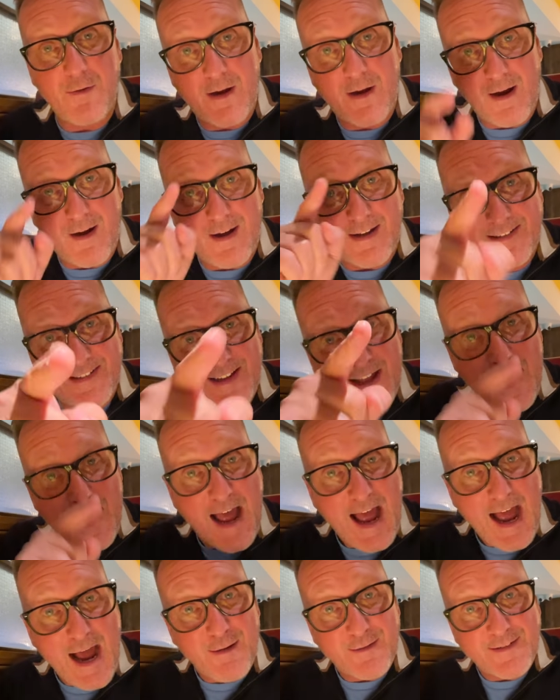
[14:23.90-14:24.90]
guys
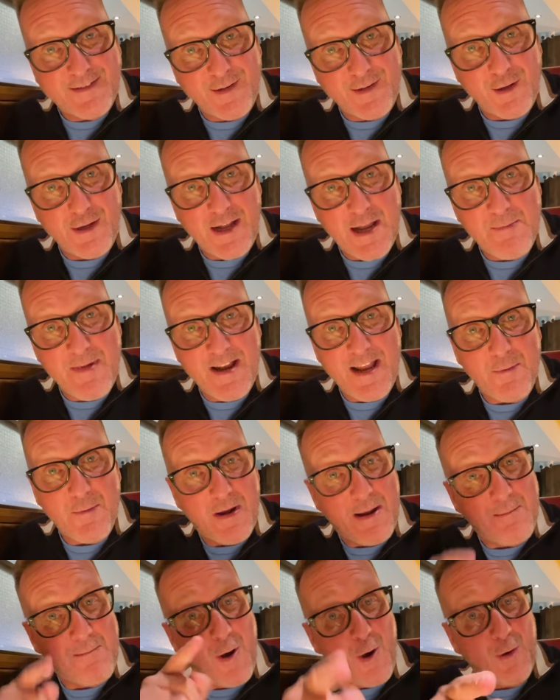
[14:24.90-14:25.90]
outside in a minute
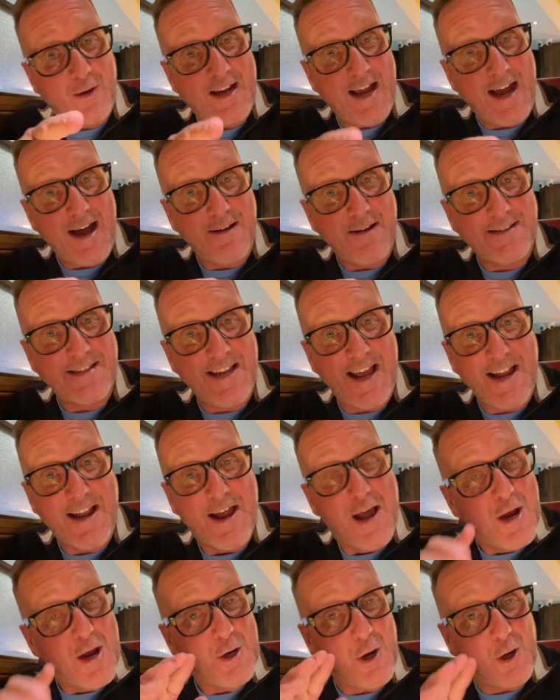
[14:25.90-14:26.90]
when I mark it out of 10.
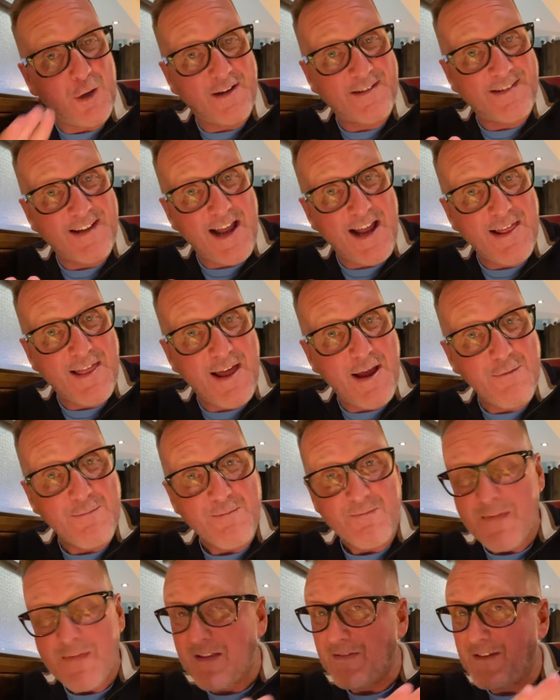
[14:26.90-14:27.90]
Got to say, though,
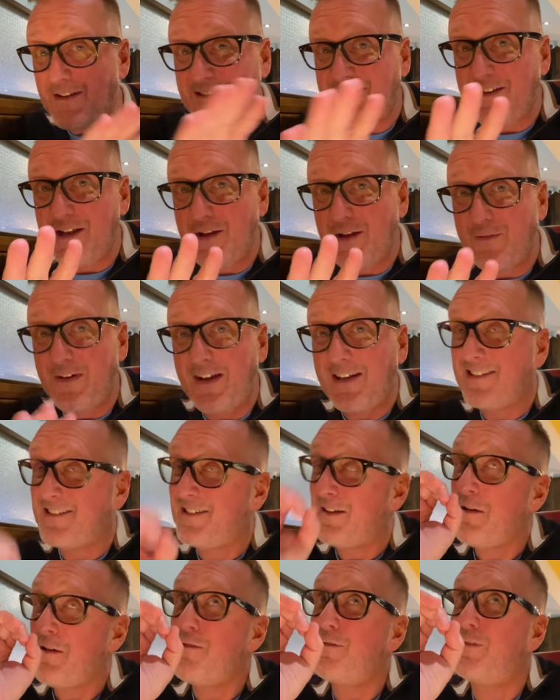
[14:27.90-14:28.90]
the service,
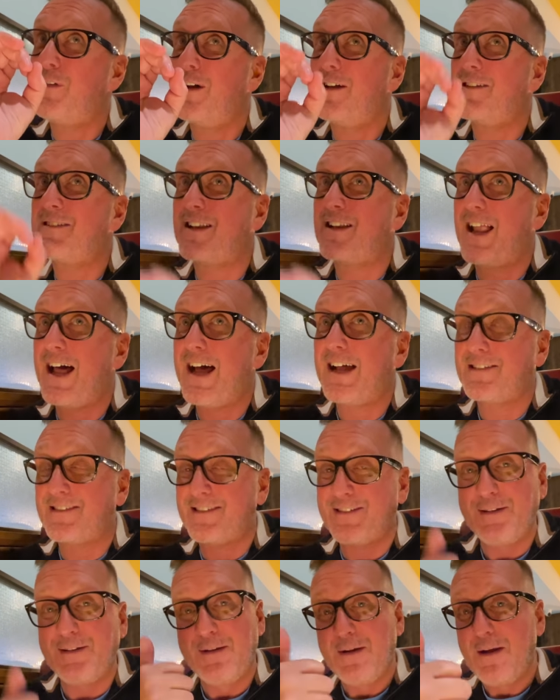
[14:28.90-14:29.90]
first
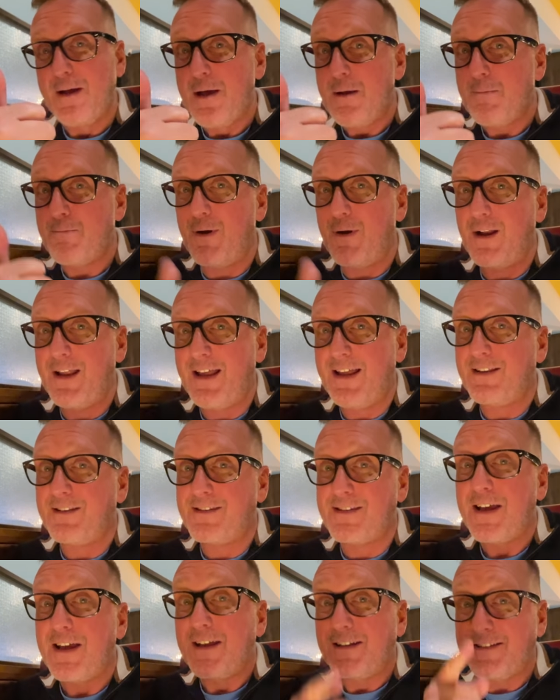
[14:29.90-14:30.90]
class.
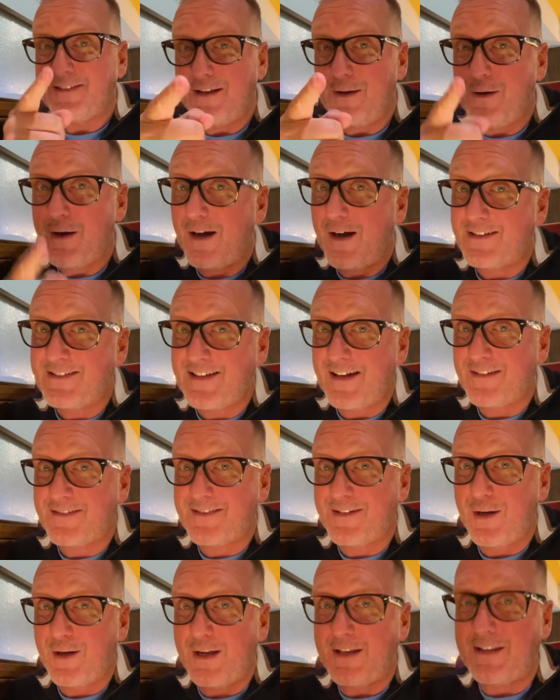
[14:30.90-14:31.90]
Brilliant. See you guys
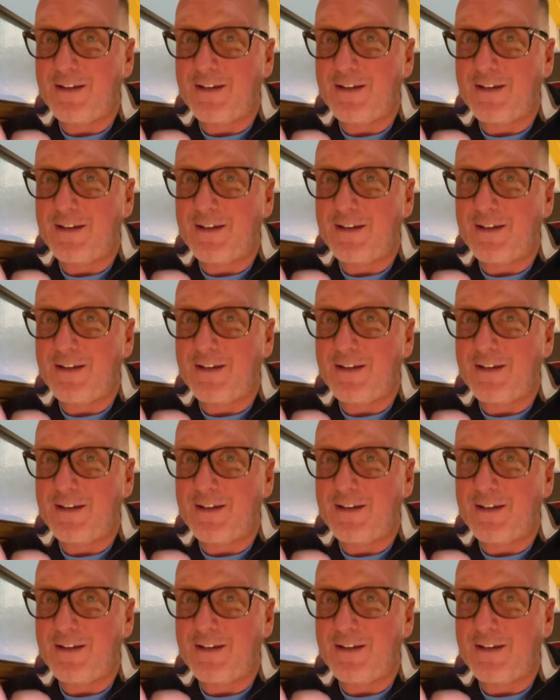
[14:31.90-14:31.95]
outside.